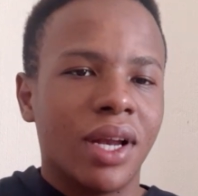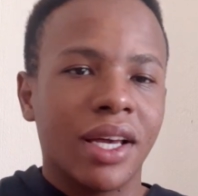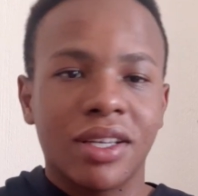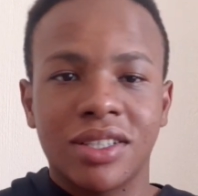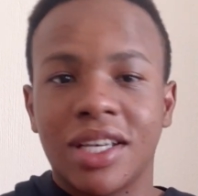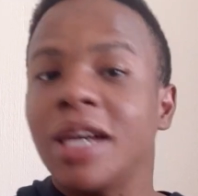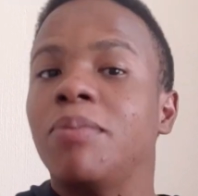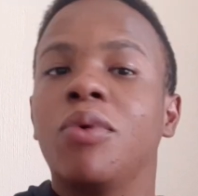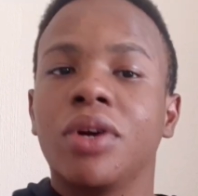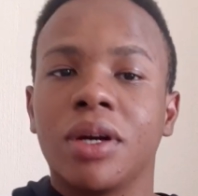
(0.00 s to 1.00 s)
like, a
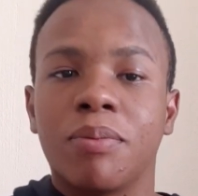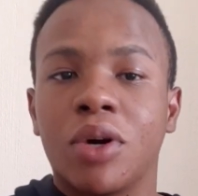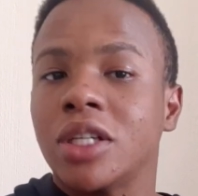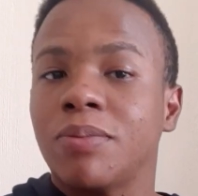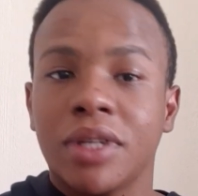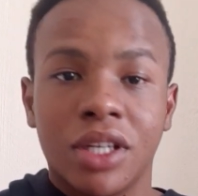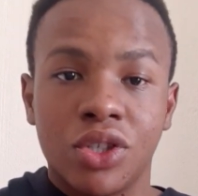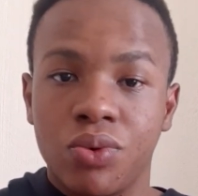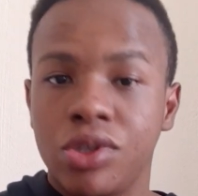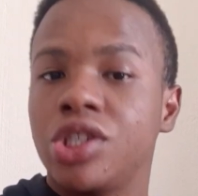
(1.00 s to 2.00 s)
skateboarding prospect that
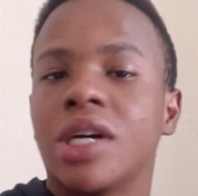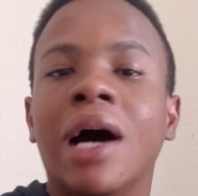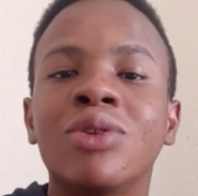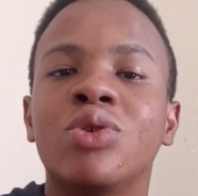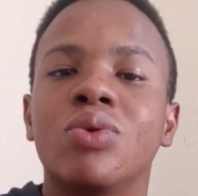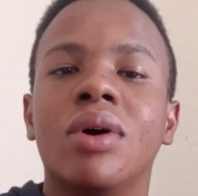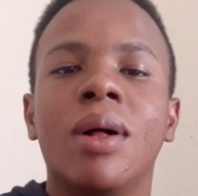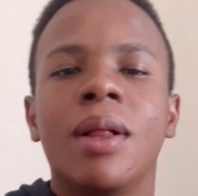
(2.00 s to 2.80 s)
you're reaching out to,